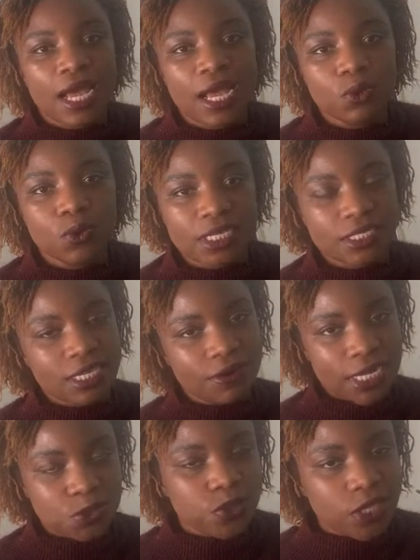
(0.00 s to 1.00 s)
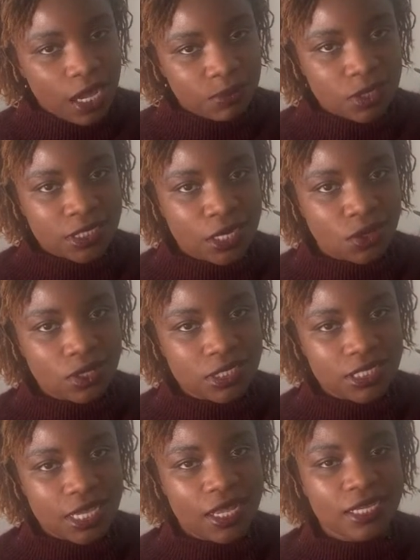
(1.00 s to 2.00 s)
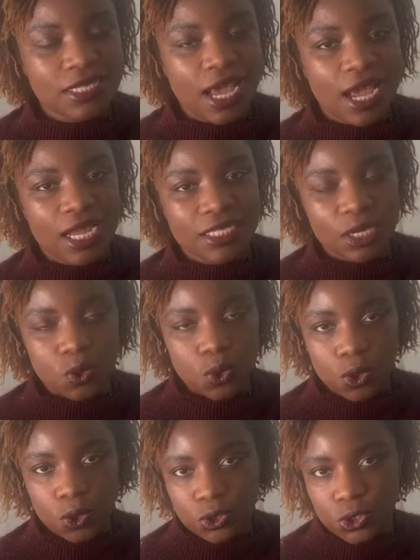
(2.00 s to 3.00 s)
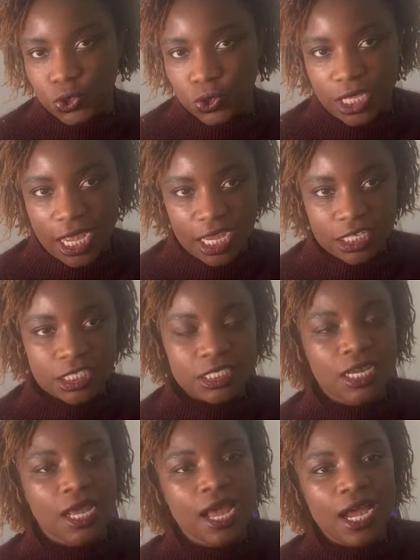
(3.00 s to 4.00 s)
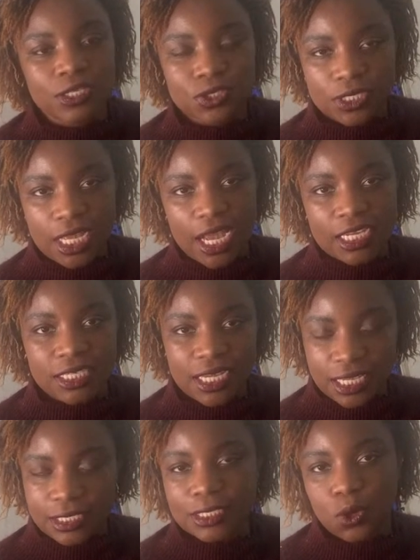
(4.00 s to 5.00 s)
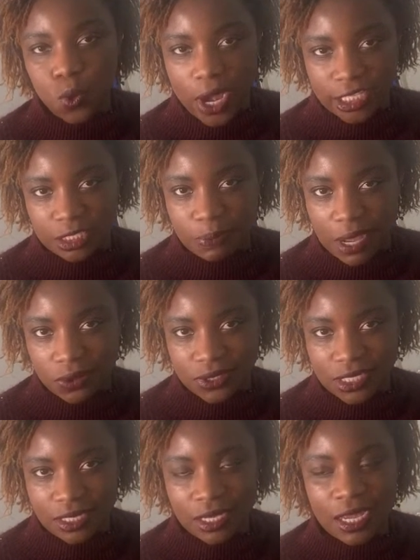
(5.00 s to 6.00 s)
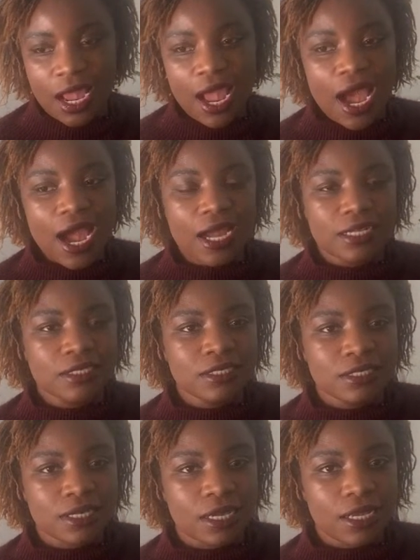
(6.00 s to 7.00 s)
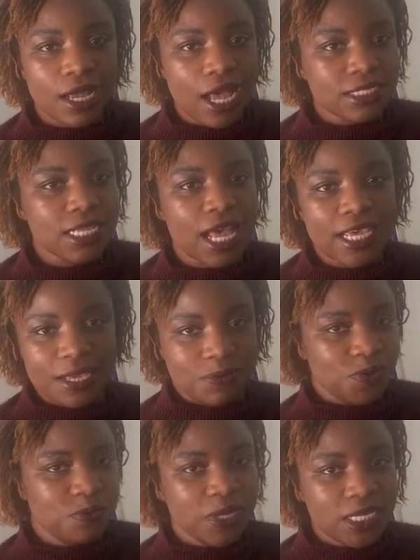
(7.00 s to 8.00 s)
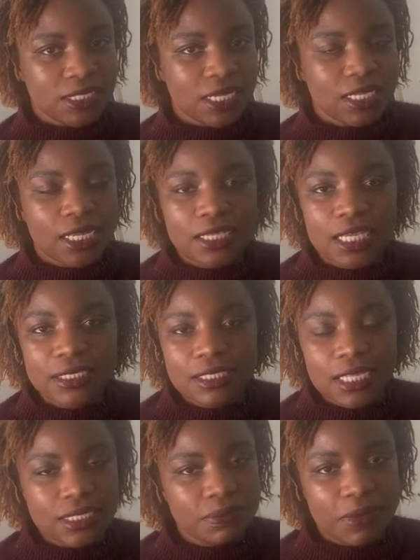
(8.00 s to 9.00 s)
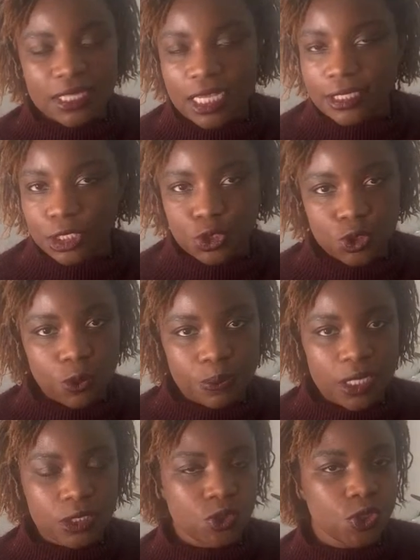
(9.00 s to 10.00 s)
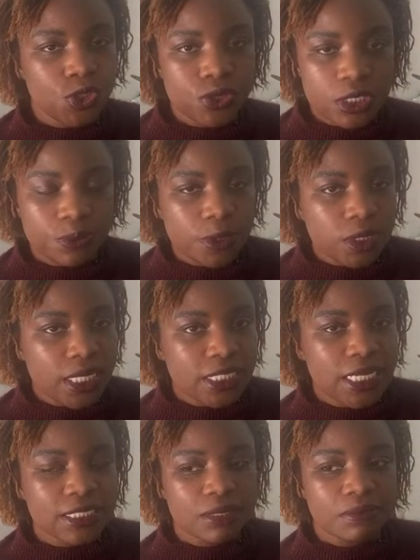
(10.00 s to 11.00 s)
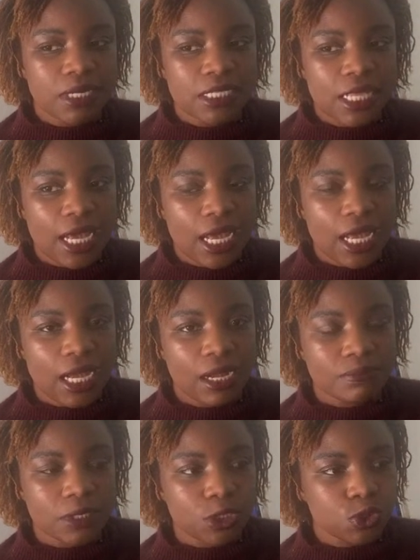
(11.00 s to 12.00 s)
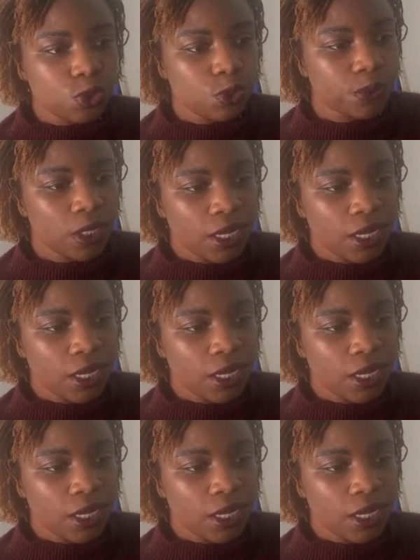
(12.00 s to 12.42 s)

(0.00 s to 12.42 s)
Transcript: would interact with carbon dioxide and it will cause soda ash, and soda ash is the white powder. And as I keep repeating, this doesn't mean that the soap is not usable. It doesn't mean that the soap